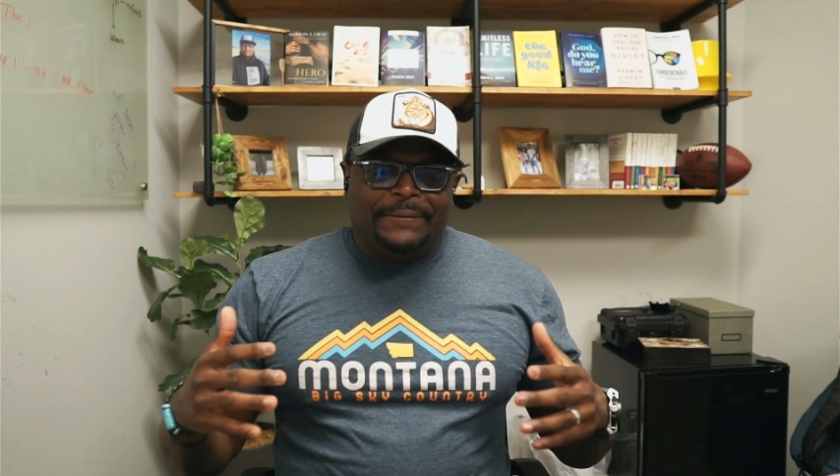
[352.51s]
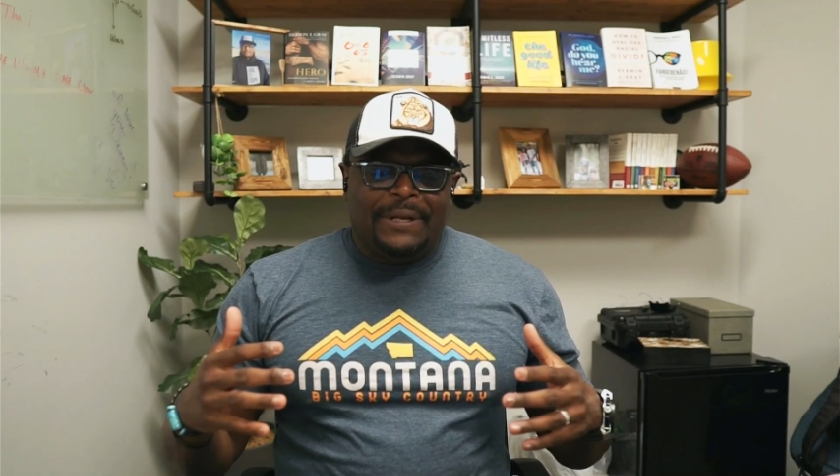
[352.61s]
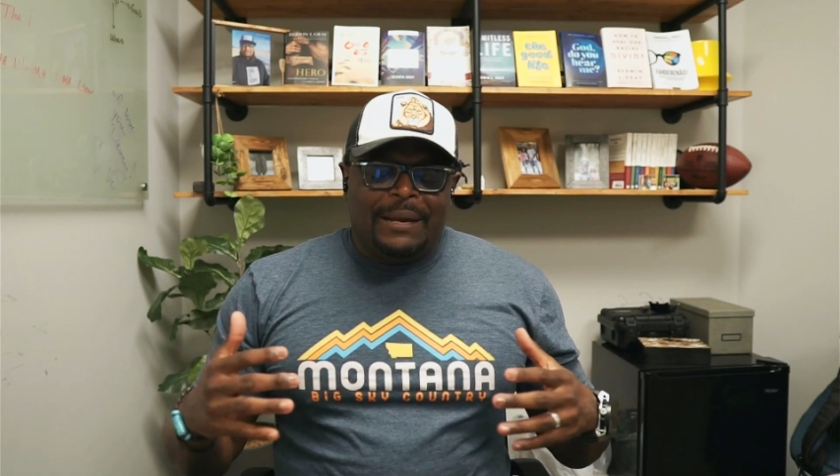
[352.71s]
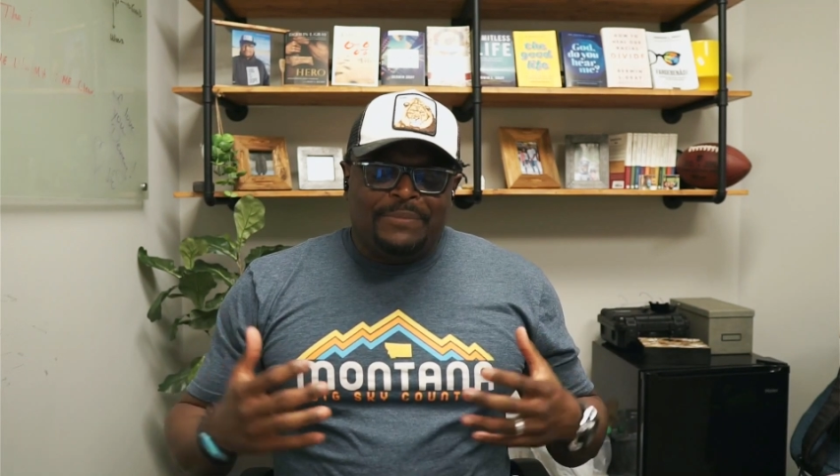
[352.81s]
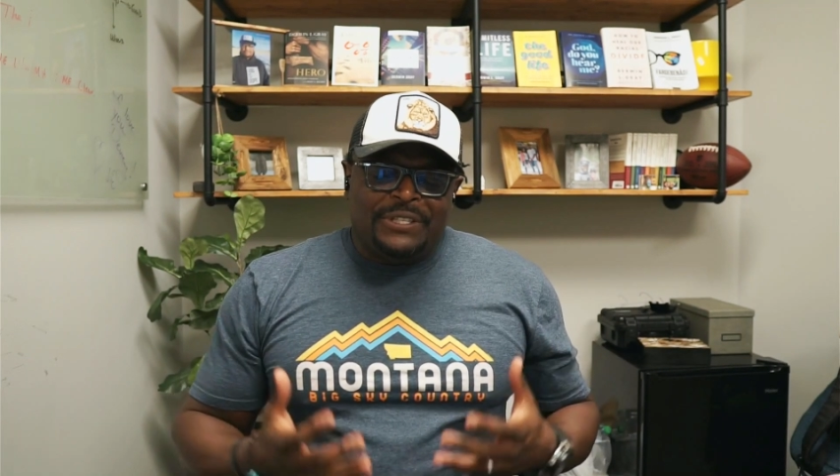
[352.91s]

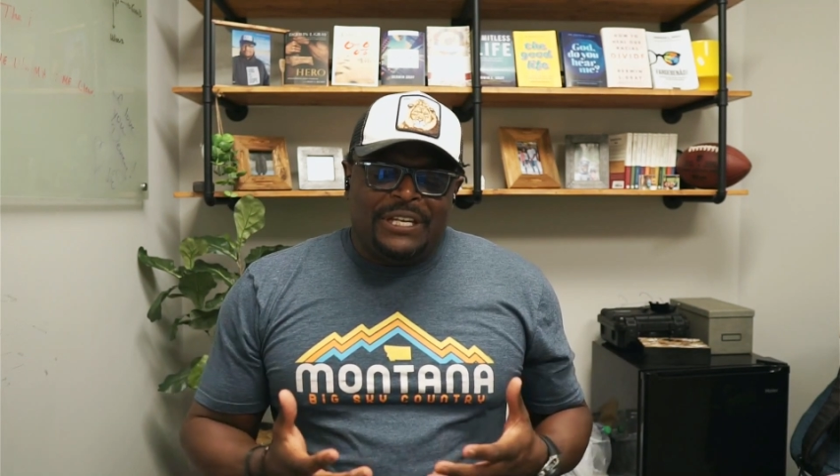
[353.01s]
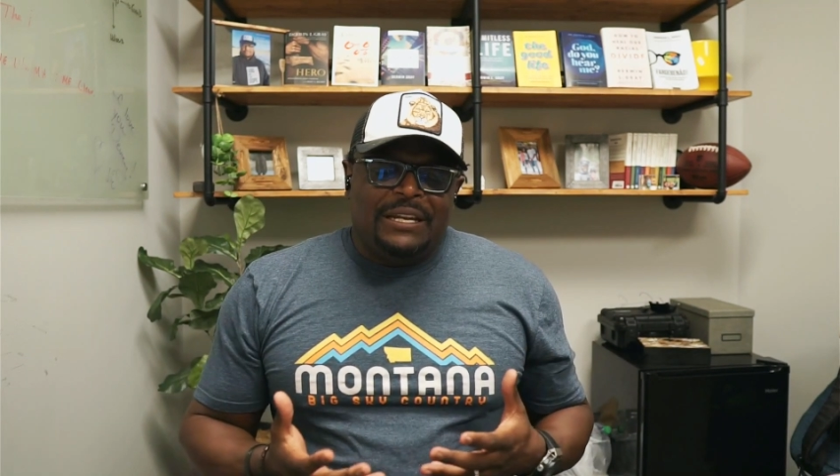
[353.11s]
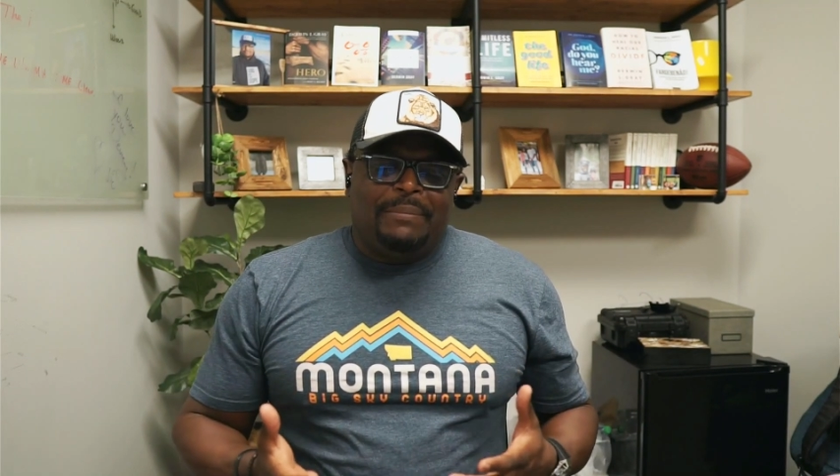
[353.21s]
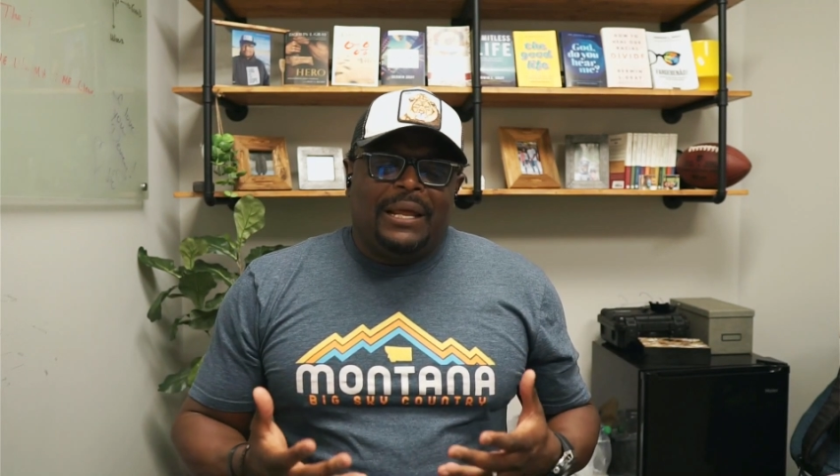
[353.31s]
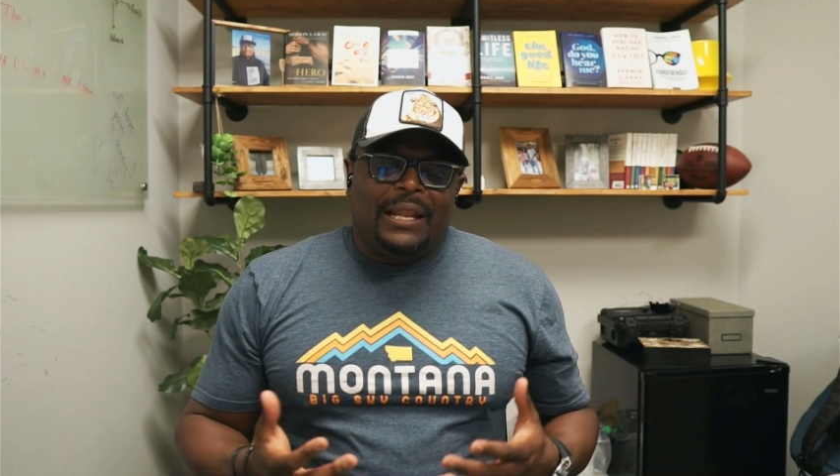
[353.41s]
I'm sitting in
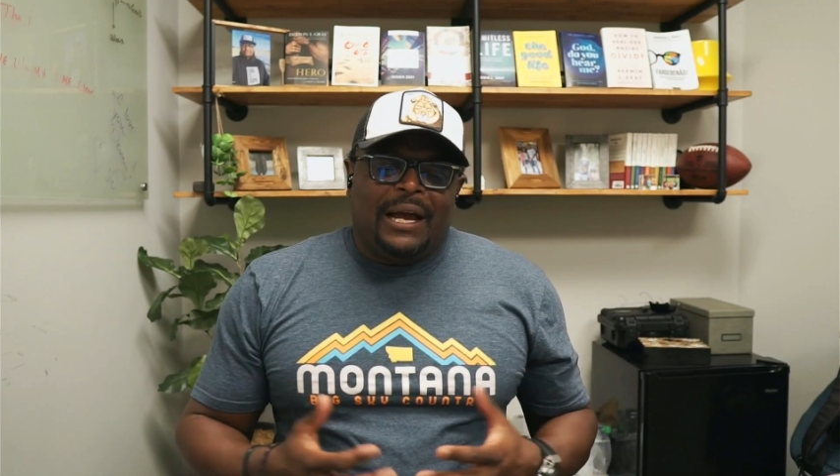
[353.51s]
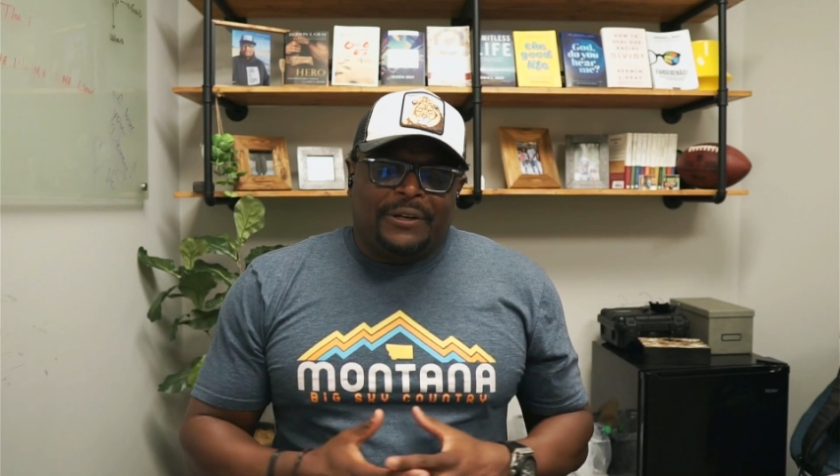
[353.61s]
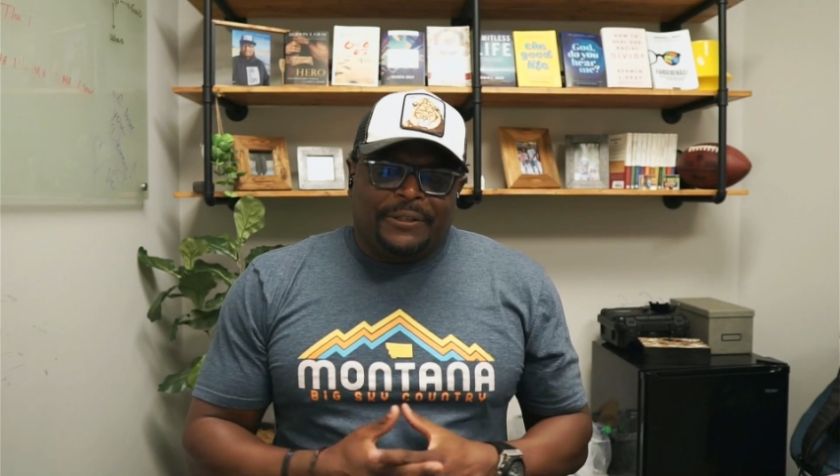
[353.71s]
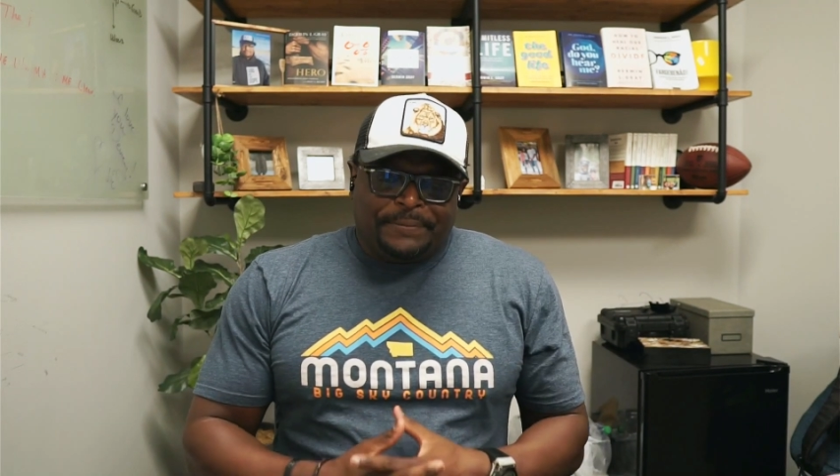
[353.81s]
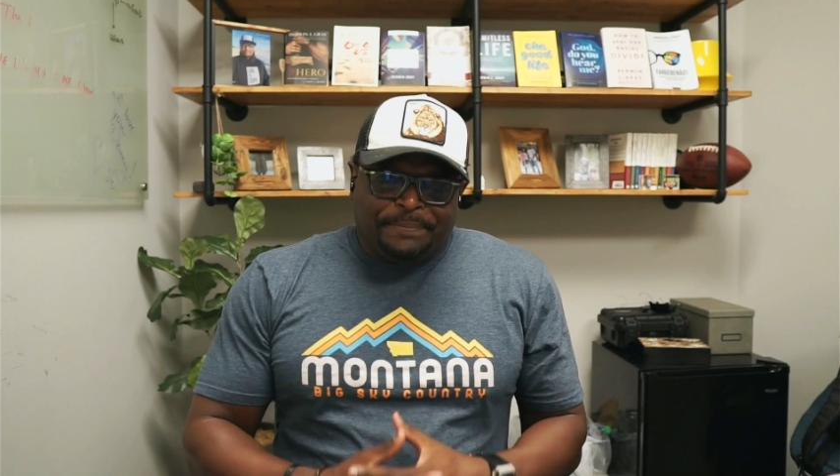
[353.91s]
my locker